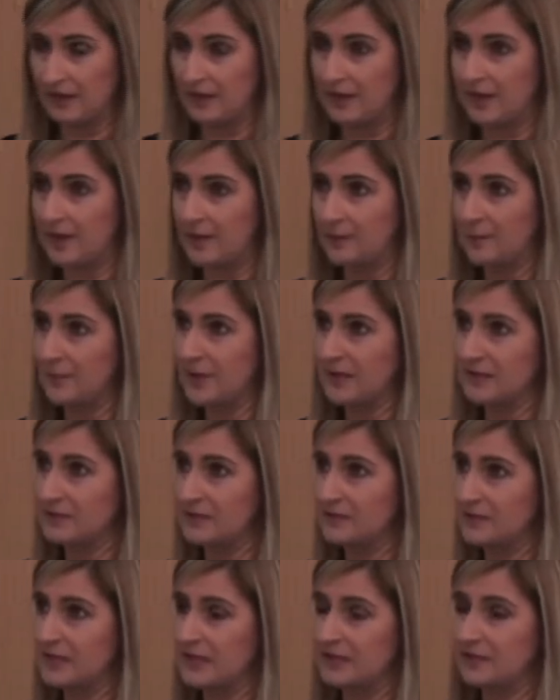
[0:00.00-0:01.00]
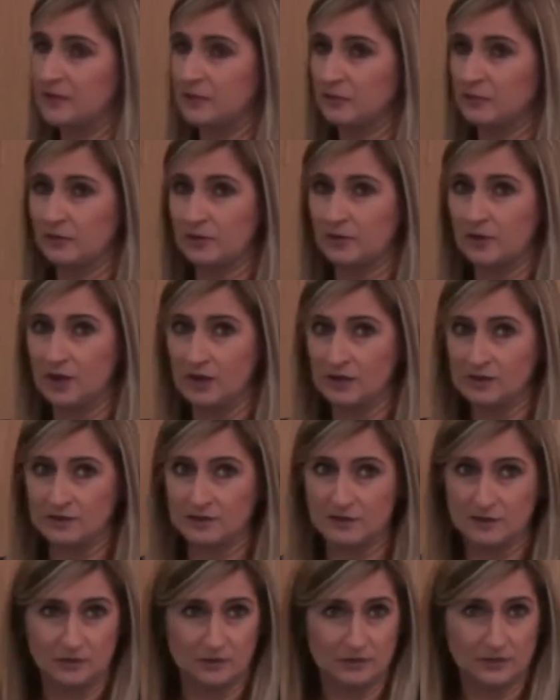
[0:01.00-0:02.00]
As I said,
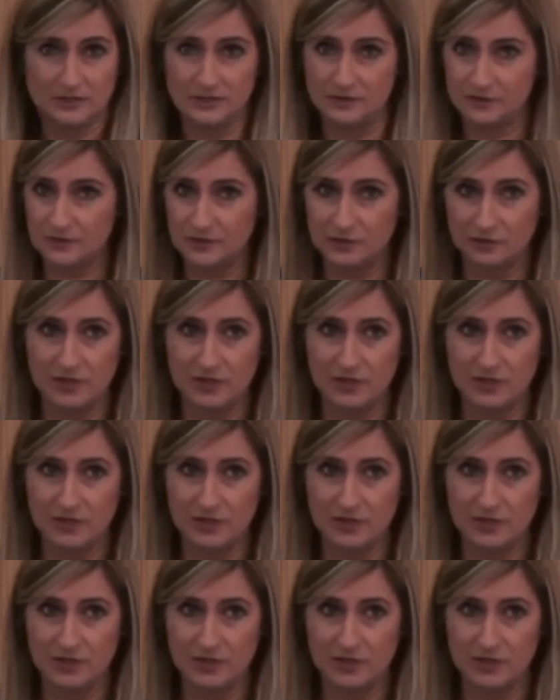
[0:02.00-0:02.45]
there are different